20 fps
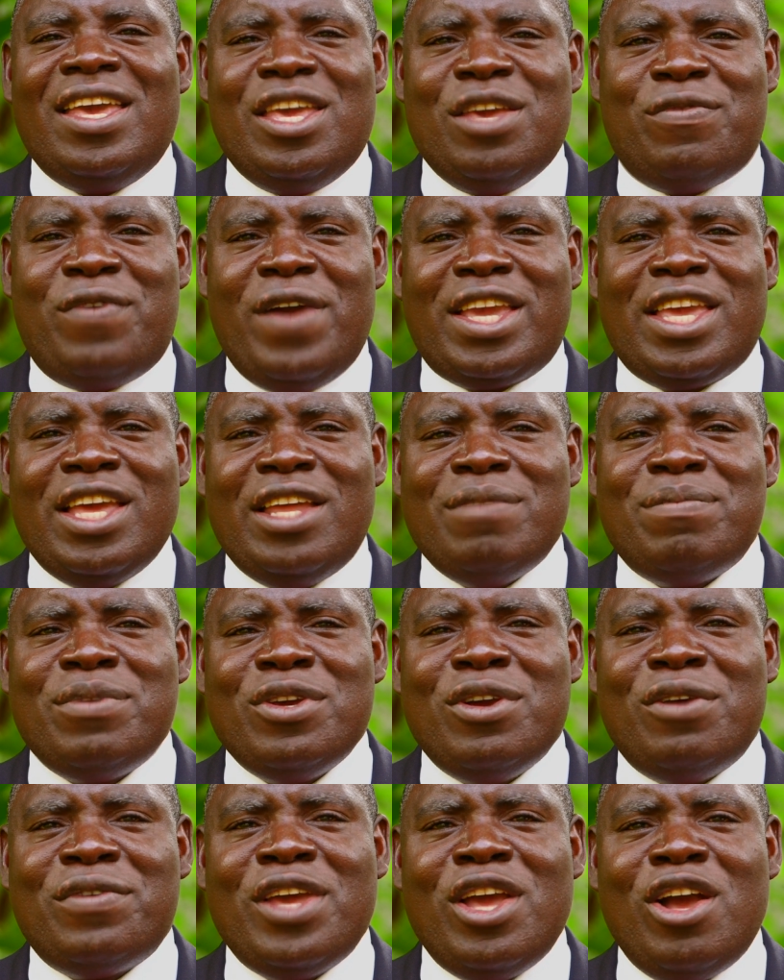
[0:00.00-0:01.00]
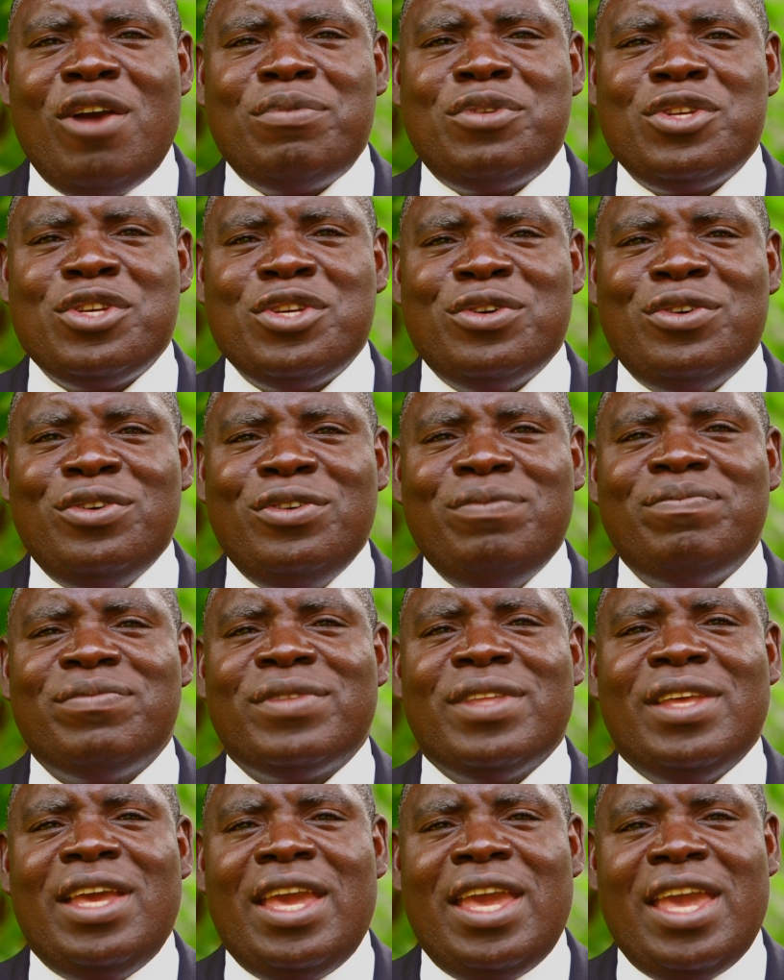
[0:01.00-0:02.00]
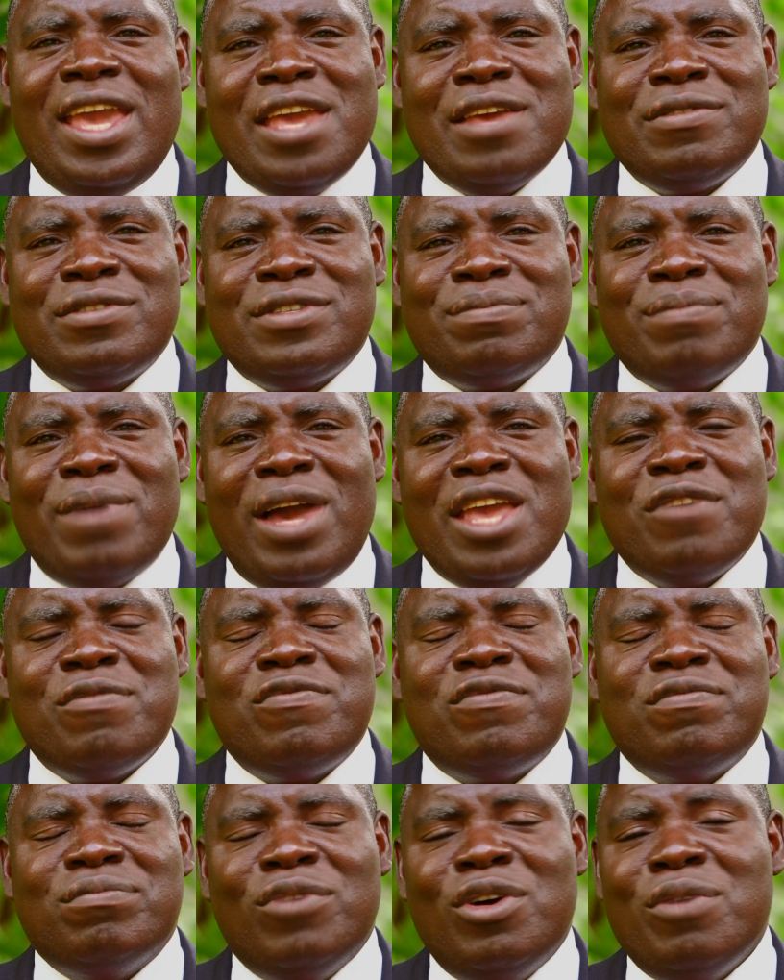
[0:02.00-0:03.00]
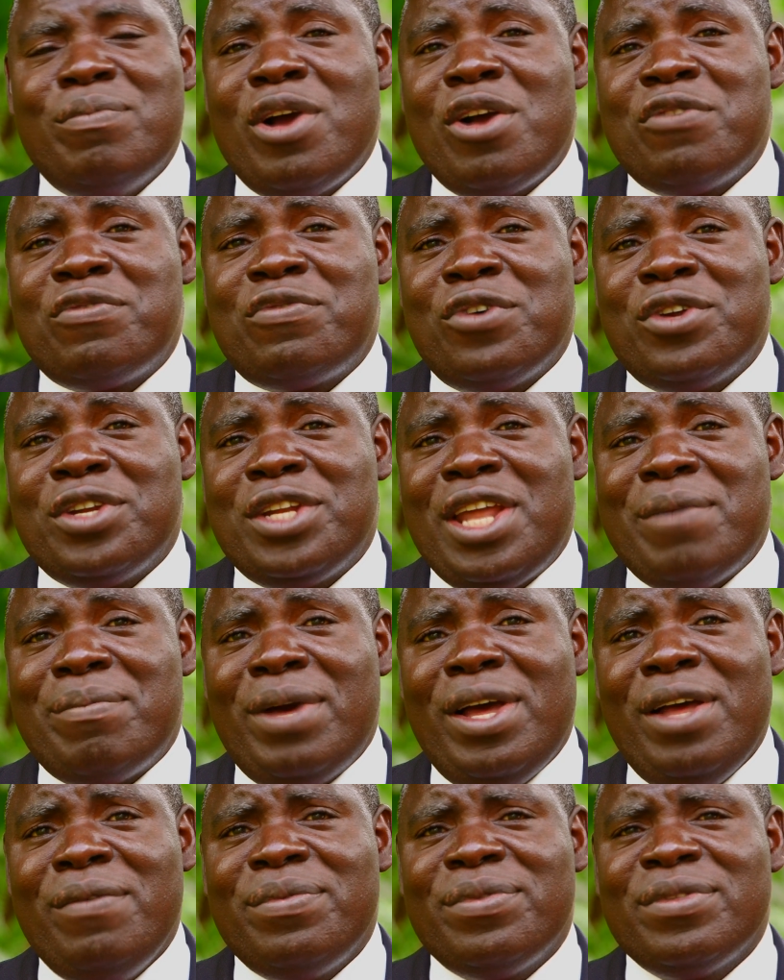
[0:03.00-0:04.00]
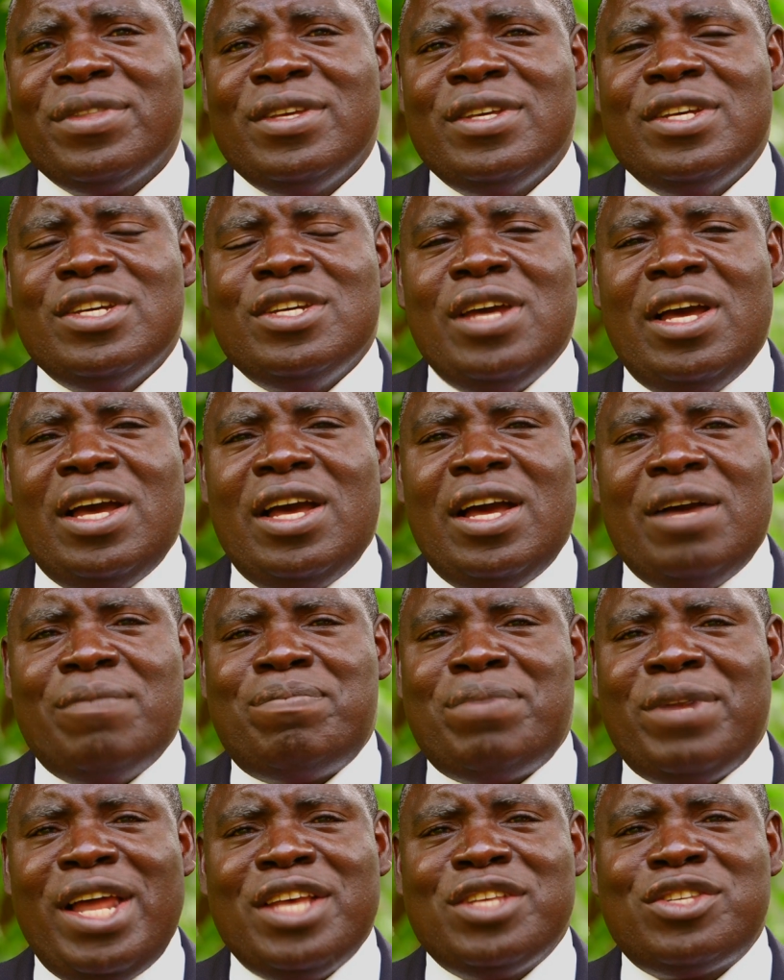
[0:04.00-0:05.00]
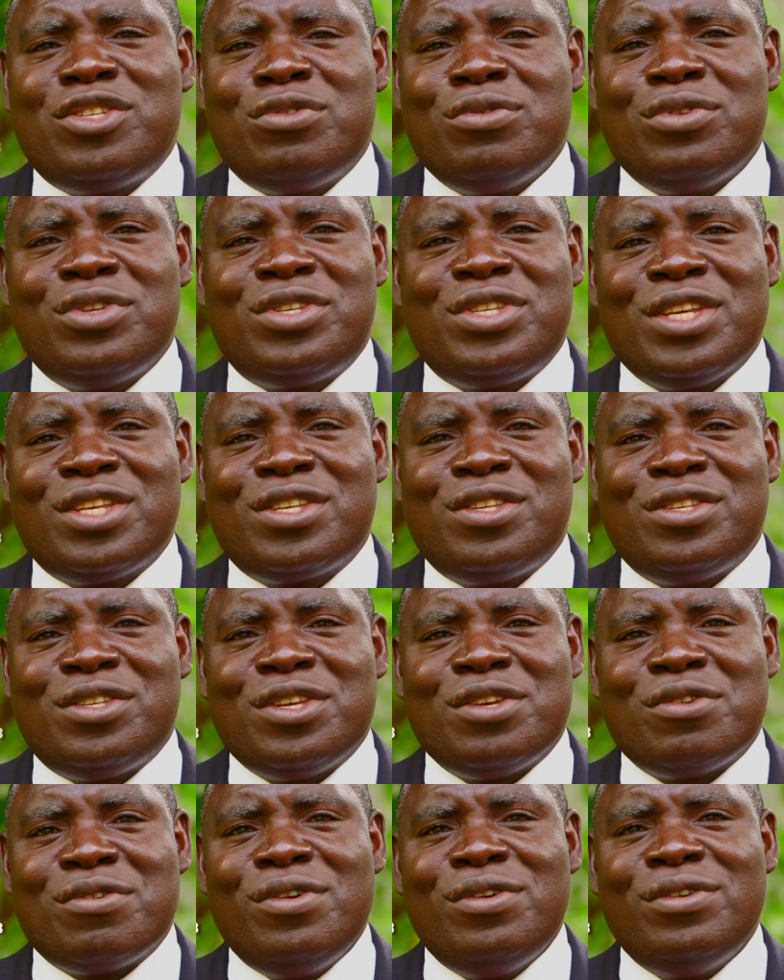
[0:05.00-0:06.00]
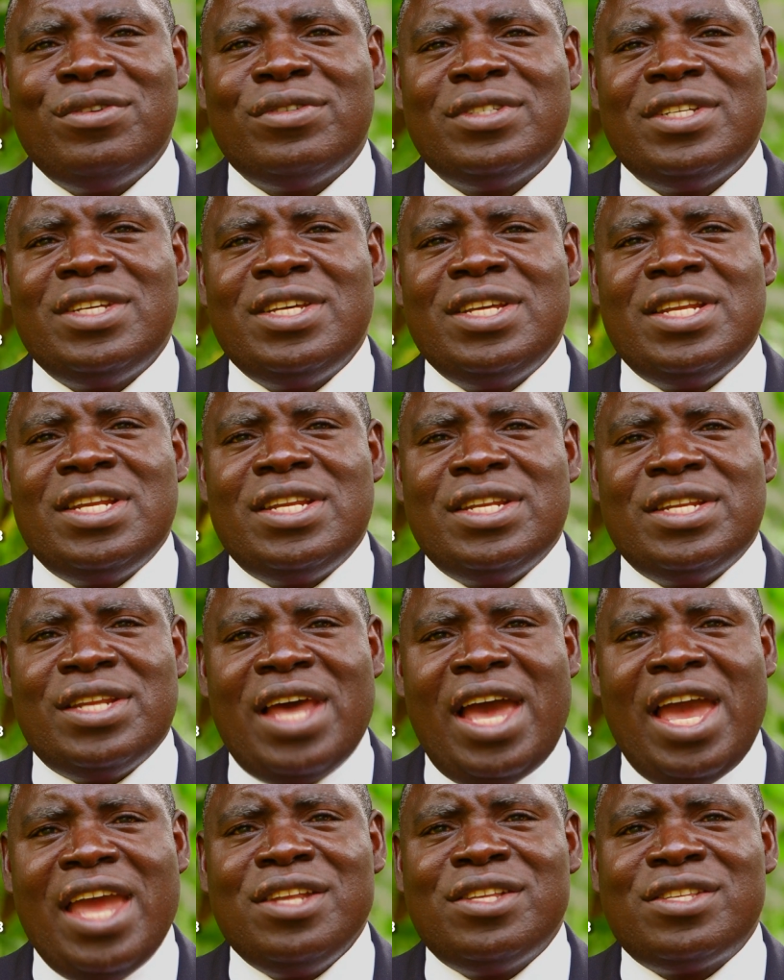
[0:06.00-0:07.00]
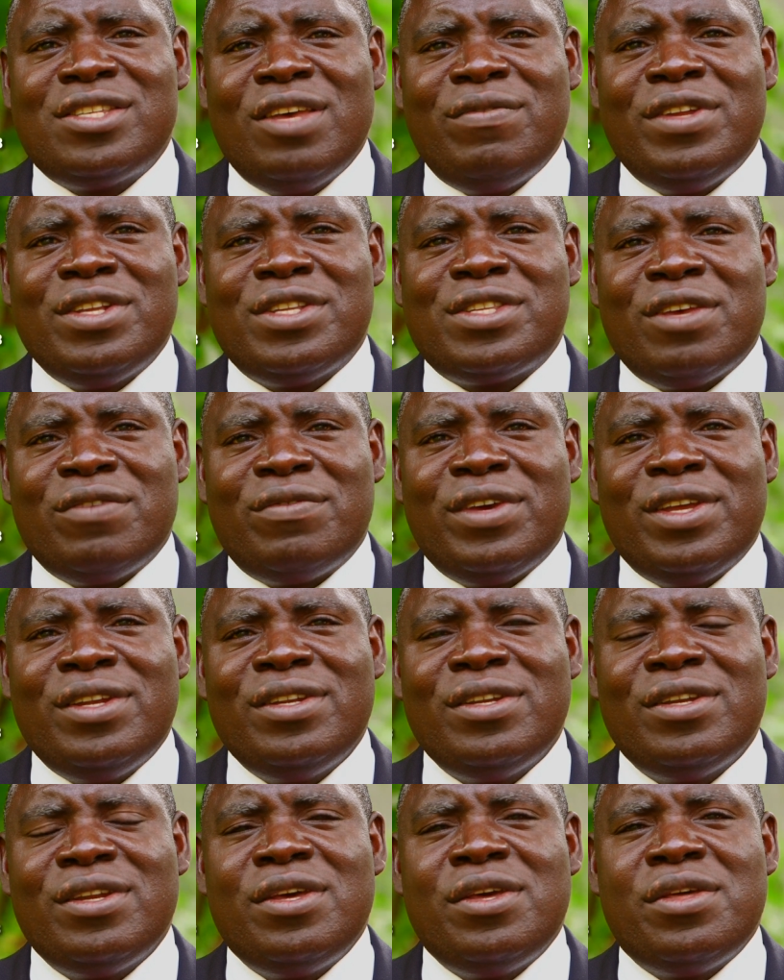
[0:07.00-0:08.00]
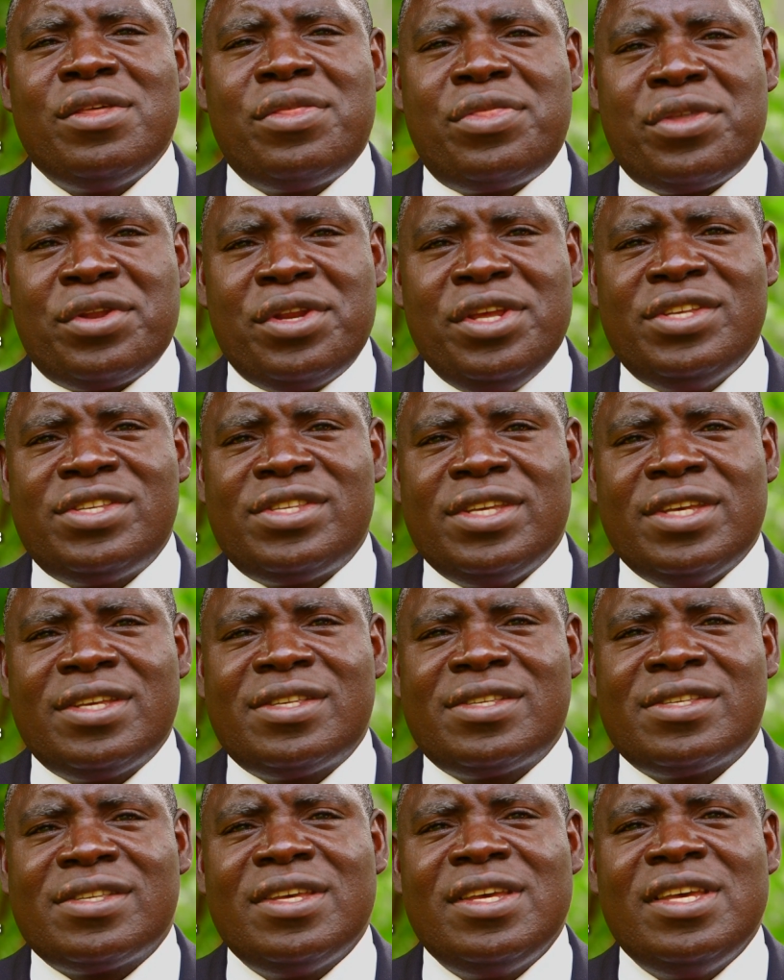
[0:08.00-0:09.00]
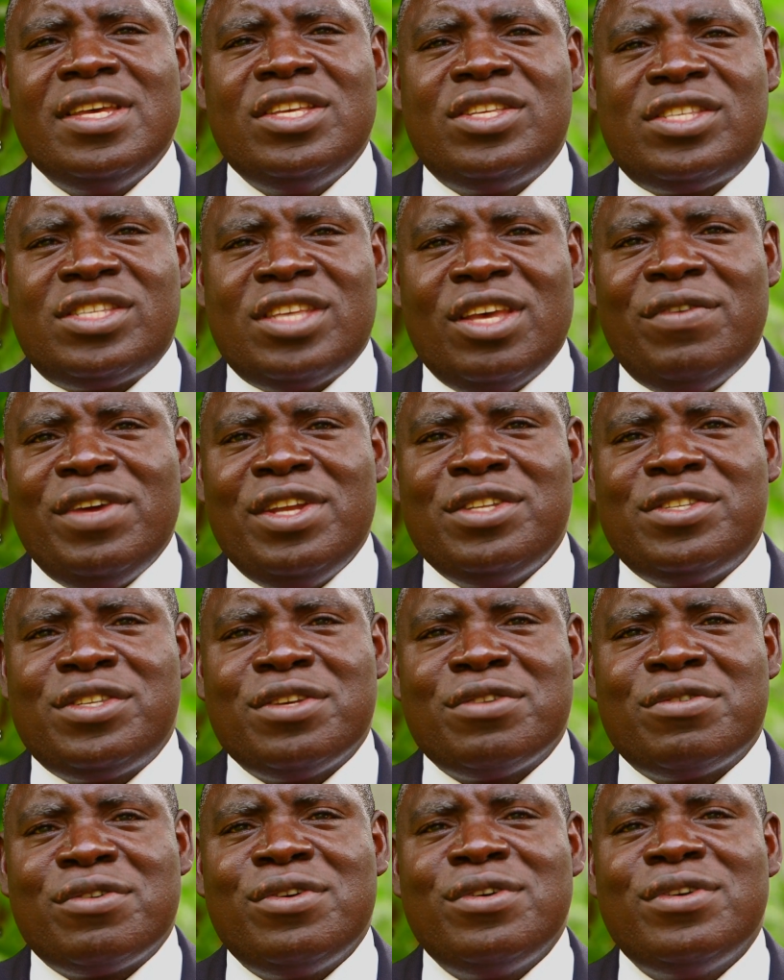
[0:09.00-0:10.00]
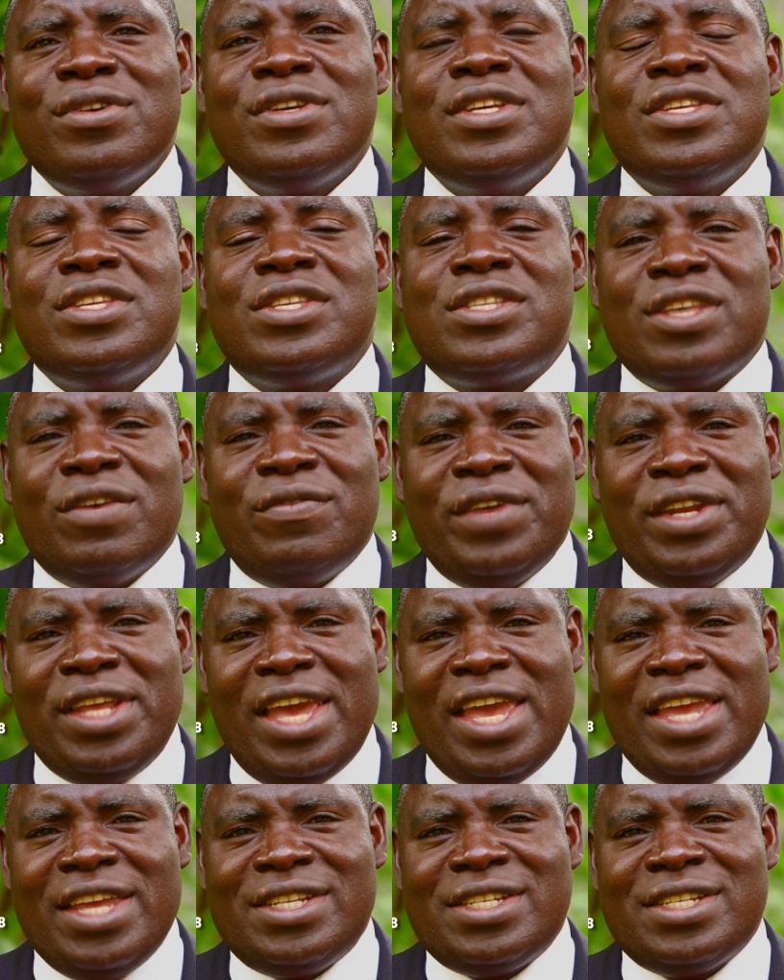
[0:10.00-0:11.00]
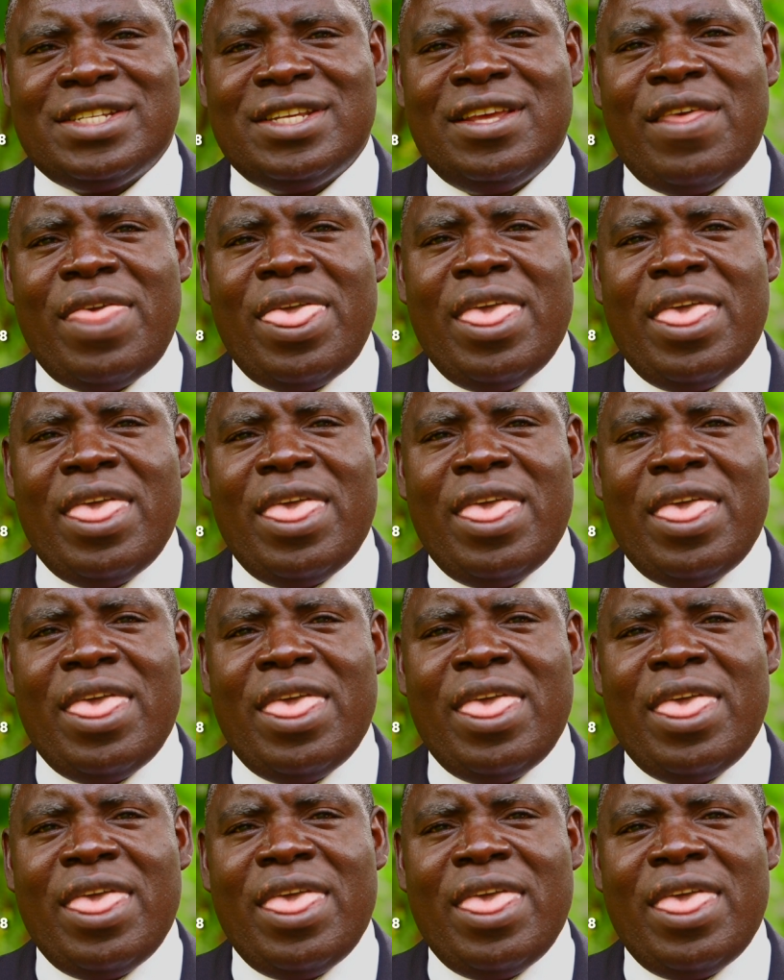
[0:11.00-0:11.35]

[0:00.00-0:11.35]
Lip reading: If I can be of help to you, here is my mobile phone number, +260 977 367 078,